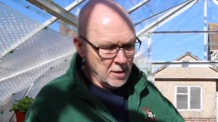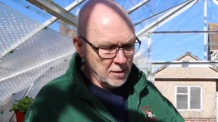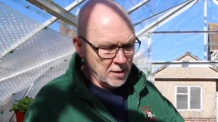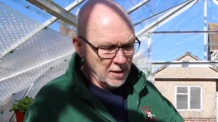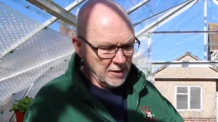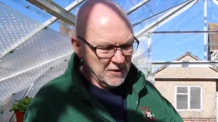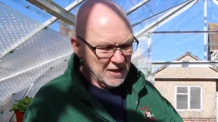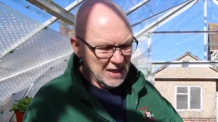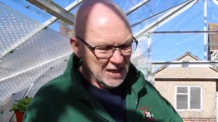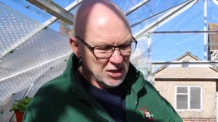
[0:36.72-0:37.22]

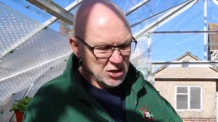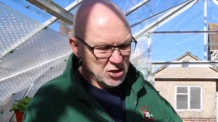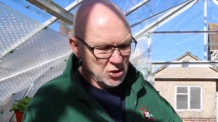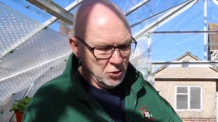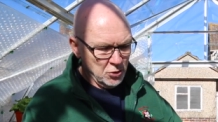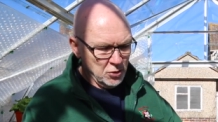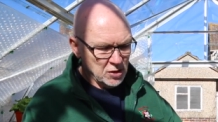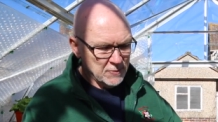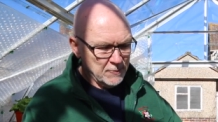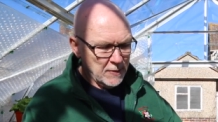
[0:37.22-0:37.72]
Nothing
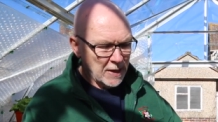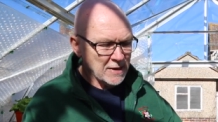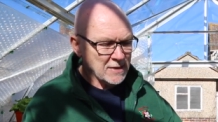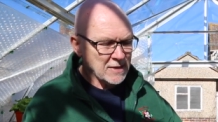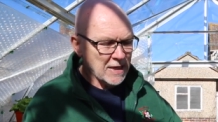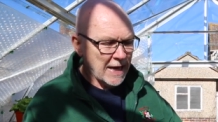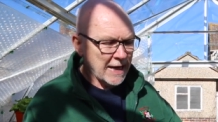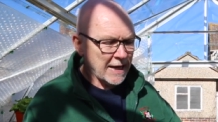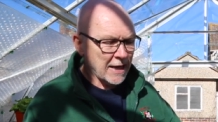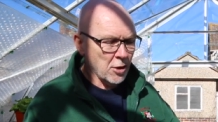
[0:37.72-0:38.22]
too
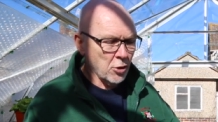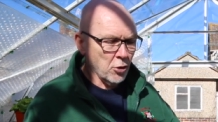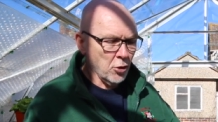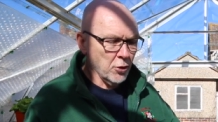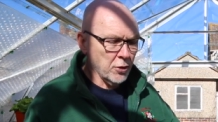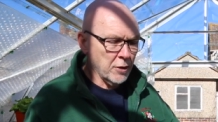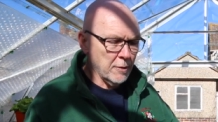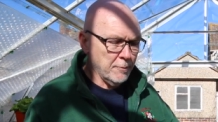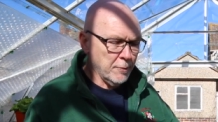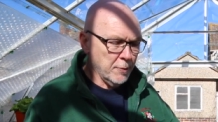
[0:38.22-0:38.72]
spectacular
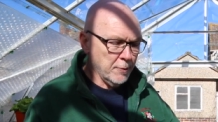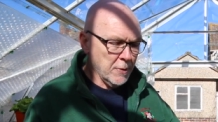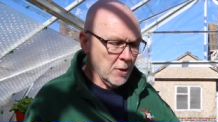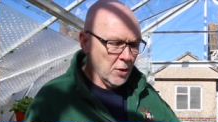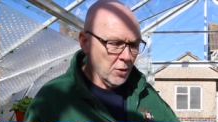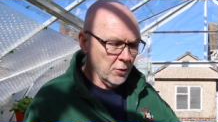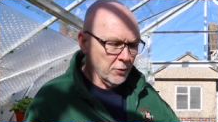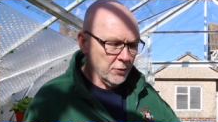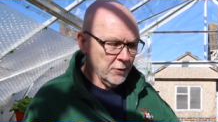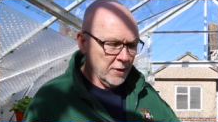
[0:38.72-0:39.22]

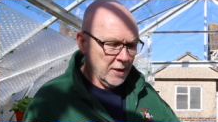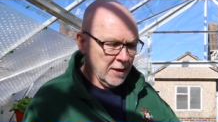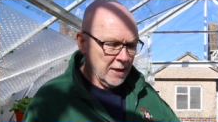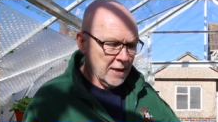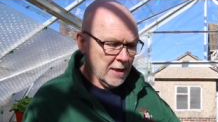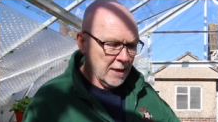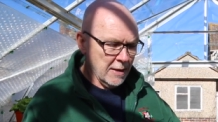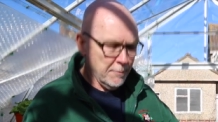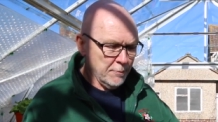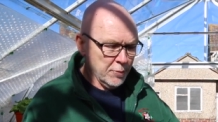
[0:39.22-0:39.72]
on
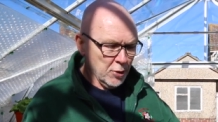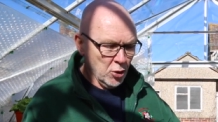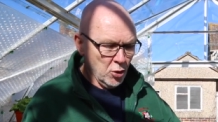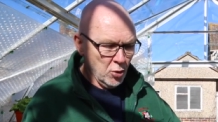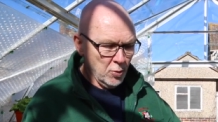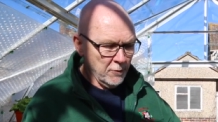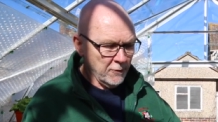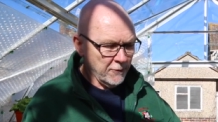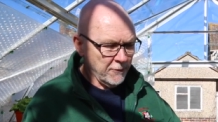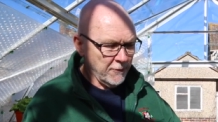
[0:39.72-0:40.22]
the
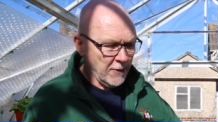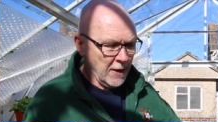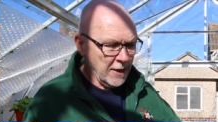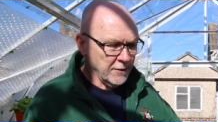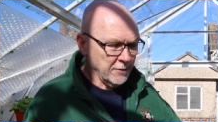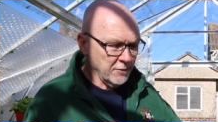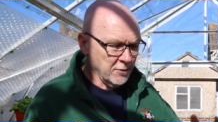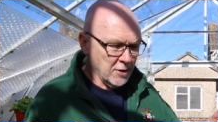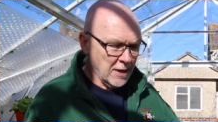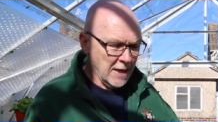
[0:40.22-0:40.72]
bloom
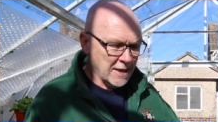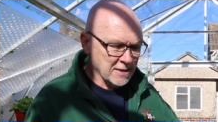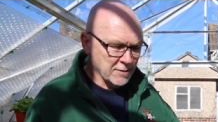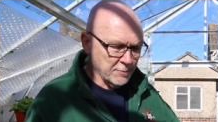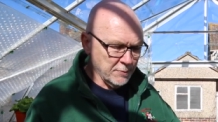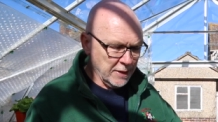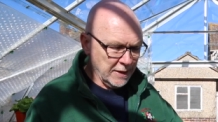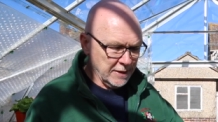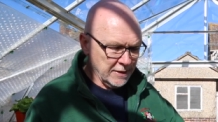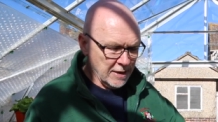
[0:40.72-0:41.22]
front that
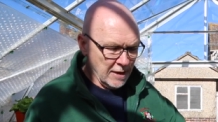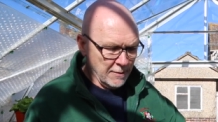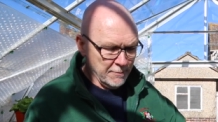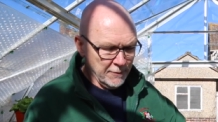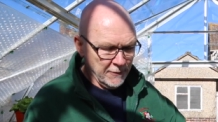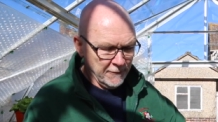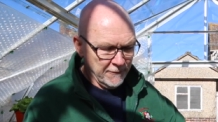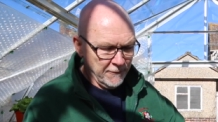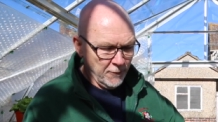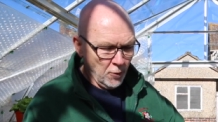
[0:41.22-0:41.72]
hasn't been
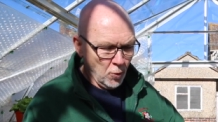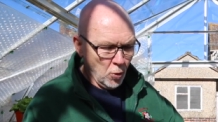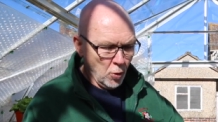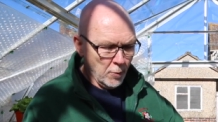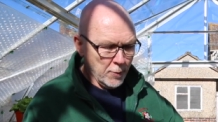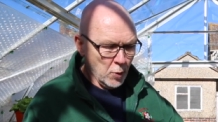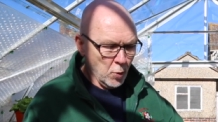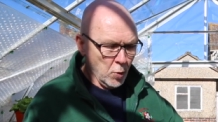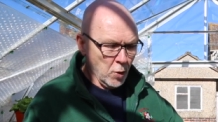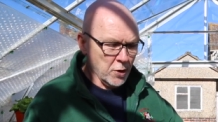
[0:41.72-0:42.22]
done
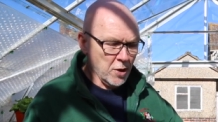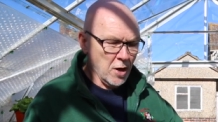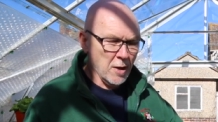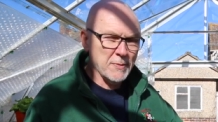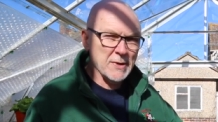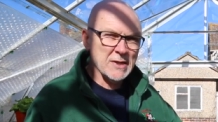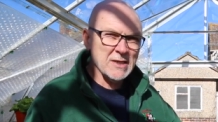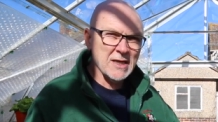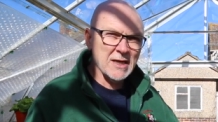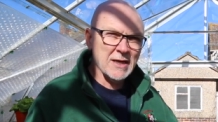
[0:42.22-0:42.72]
before, but what I
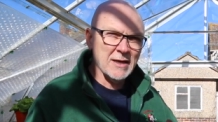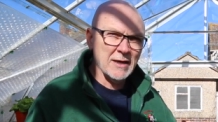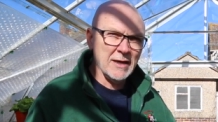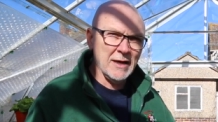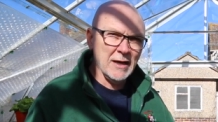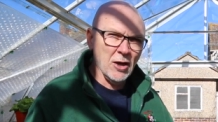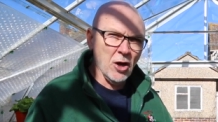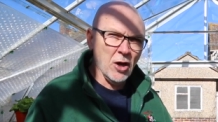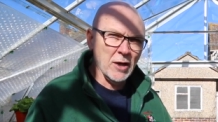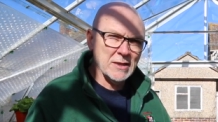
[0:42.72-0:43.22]

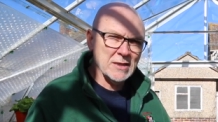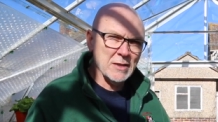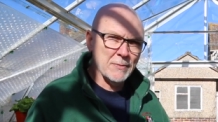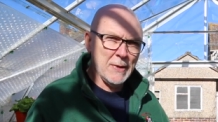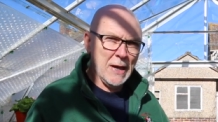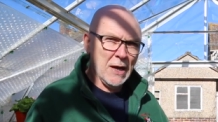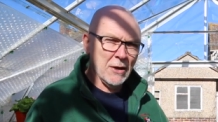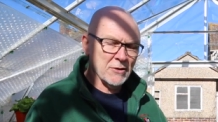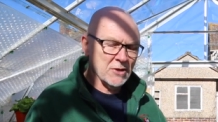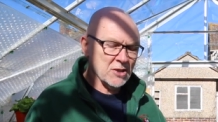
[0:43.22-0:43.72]
particularly liked
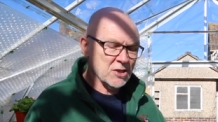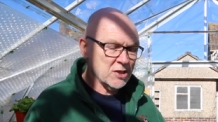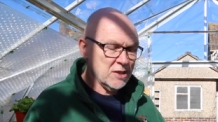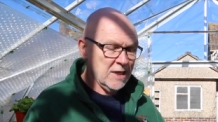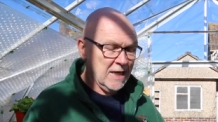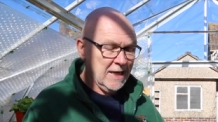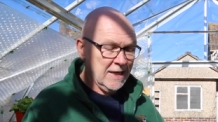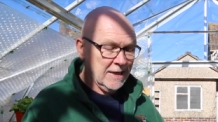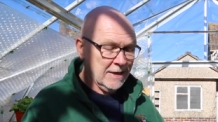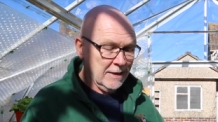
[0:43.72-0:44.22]
about the
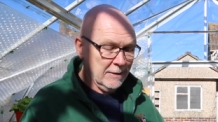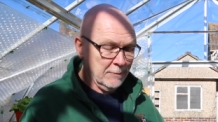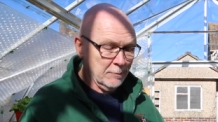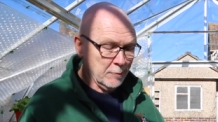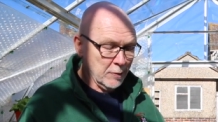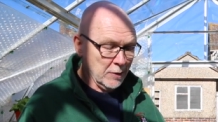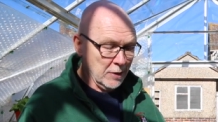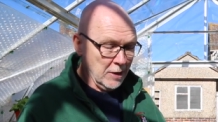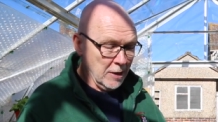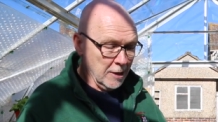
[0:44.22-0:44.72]
seedling
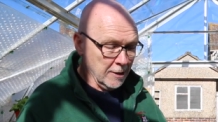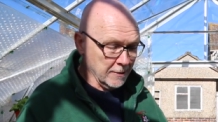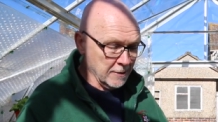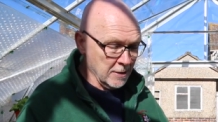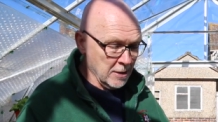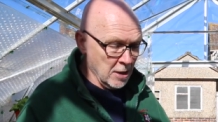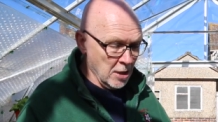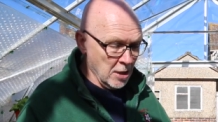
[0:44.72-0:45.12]
plant